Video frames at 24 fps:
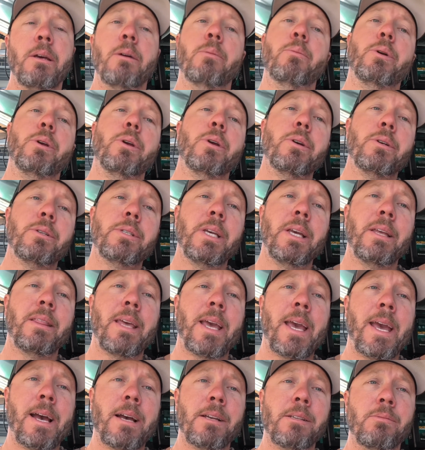were using in the
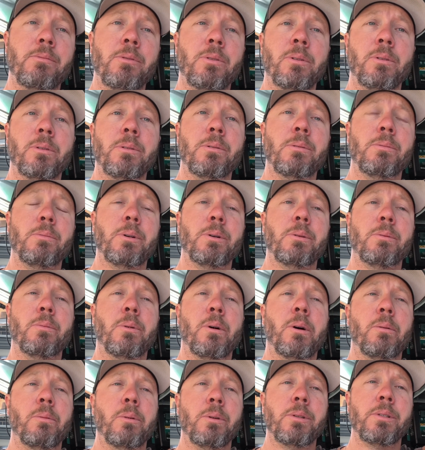house while
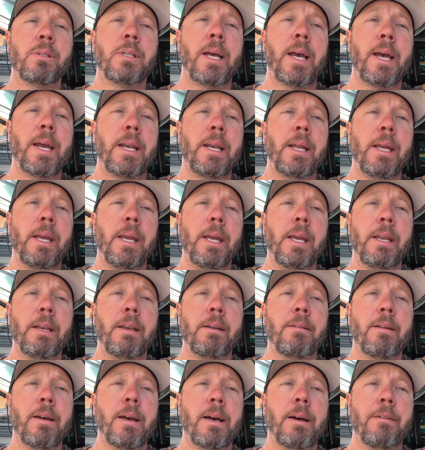we're staying
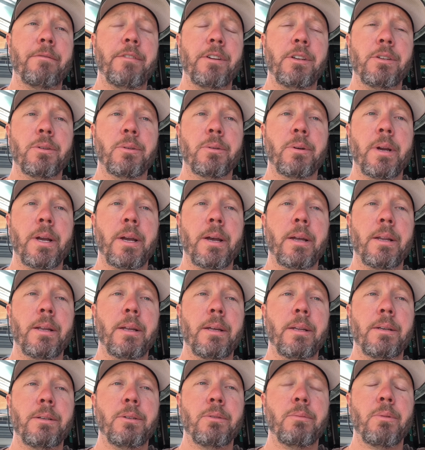in Victoria
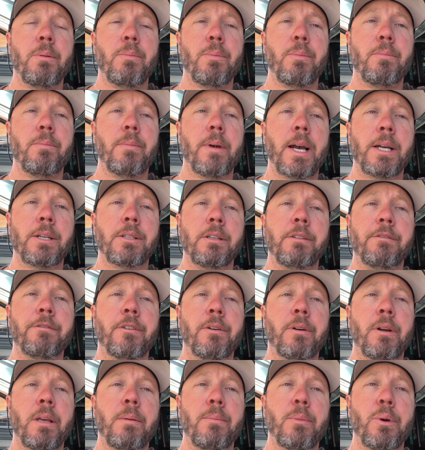until we actually
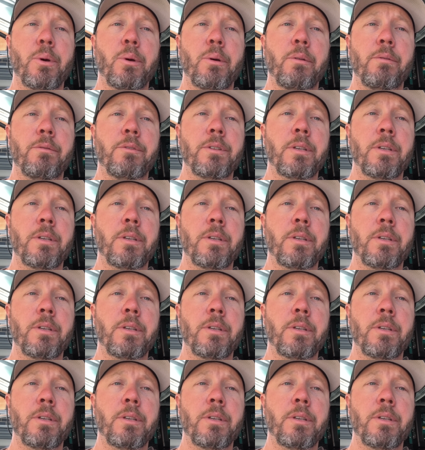finally moved.